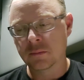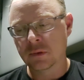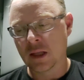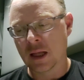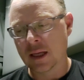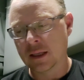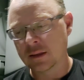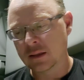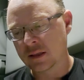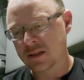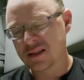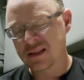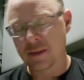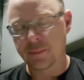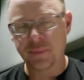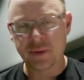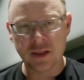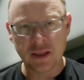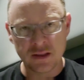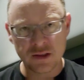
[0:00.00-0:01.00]
like the
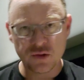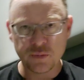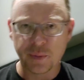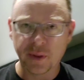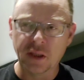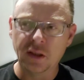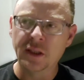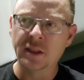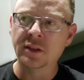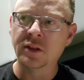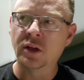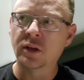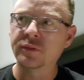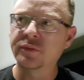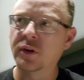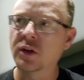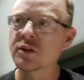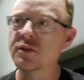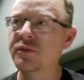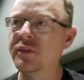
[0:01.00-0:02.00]
Sippin' and Spillin', their
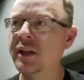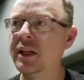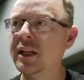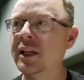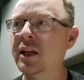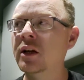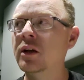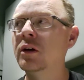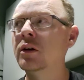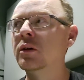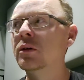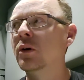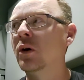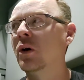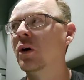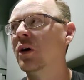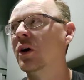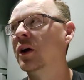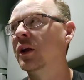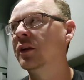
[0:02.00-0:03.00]
first video
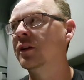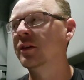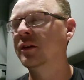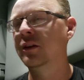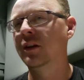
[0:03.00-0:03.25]
on